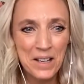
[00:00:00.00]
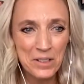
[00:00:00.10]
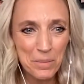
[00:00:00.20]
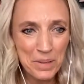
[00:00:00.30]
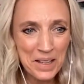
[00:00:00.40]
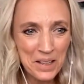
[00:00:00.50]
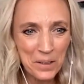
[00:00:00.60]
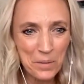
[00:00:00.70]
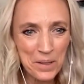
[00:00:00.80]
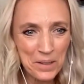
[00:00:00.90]
to be here
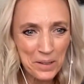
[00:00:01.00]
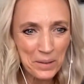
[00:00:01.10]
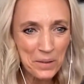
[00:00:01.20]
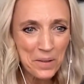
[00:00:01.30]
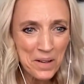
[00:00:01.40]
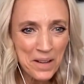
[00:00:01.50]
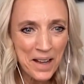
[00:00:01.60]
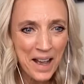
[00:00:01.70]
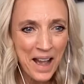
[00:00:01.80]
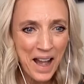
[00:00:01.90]
with you.
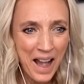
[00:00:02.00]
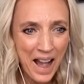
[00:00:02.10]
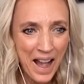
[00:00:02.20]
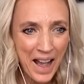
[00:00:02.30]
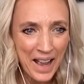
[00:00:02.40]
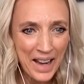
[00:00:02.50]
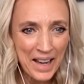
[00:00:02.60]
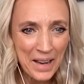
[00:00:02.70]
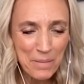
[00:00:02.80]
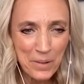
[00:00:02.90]
I
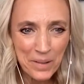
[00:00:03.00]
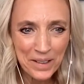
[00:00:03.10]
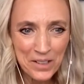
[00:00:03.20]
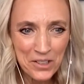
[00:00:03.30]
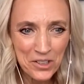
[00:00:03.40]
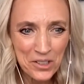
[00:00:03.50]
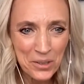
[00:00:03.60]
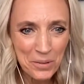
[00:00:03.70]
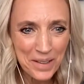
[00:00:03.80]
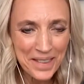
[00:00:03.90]
am going to just
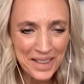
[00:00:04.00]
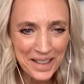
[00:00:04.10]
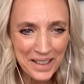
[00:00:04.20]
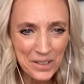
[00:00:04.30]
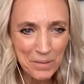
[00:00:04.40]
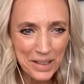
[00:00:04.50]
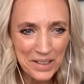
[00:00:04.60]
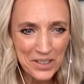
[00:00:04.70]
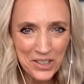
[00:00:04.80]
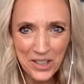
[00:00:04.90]
do one thing as we get
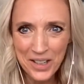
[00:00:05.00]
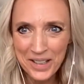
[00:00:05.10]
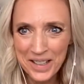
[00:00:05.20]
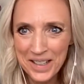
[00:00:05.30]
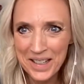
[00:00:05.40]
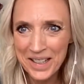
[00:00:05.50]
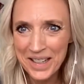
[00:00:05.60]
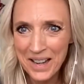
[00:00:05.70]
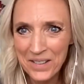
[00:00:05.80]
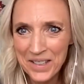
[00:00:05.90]
started and
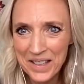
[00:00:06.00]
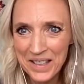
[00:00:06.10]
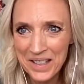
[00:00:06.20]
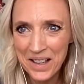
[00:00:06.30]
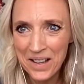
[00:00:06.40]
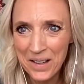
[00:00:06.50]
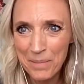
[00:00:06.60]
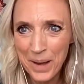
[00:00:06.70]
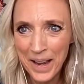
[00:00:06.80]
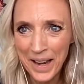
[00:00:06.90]
announce this on
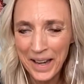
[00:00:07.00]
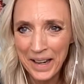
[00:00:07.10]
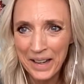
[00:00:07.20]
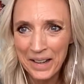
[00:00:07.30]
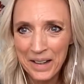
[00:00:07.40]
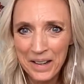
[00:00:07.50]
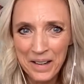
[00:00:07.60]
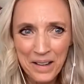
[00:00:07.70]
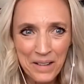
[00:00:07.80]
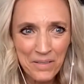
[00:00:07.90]
my
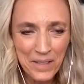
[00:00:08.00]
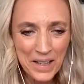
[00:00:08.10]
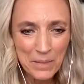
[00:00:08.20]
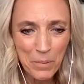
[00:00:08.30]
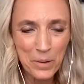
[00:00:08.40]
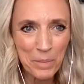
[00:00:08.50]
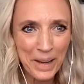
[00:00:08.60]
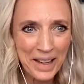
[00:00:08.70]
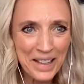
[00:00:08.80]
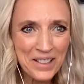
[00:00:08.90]
Facebook
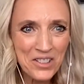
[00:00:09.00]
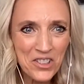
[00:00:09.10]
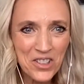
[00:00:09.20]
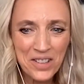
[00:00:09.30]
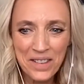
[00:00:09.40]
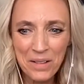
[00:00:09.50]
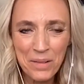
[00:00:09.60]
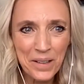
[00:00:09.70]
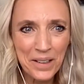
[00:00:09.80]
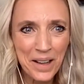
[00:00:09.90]
page that
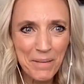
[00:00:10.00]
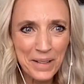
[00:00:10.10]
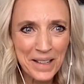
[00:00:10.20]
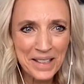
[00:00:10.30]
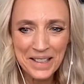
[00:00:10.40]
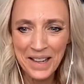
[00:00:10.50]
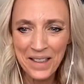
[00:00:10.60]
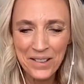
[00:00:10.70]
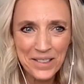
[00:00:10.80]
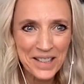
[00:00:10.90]
we are coming in
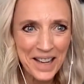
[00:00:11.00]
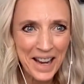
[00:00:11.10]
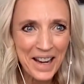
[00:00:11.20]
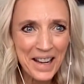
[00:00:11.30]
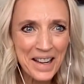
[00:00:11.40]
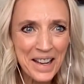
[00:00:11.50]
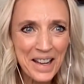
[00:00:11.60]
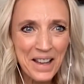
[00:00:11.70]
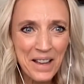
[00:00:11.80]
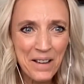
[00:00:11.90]
together today
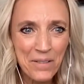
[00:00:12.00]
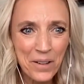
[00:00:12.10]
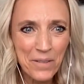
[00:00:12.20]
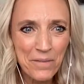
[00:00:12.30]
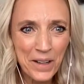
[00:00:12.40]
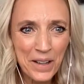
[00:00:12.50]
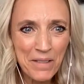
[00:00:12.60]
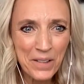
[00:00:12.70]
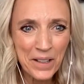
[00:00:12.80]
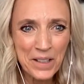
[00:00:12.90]
for a very,
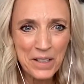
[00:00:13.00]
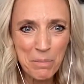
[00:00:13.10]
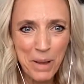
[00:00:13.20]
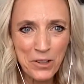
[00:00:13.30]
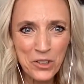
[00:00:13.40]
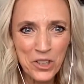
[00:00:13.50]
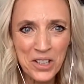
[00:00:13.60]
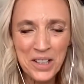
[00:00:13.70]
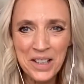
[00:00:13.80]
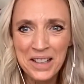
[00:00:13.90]
very
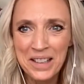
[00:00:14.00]
special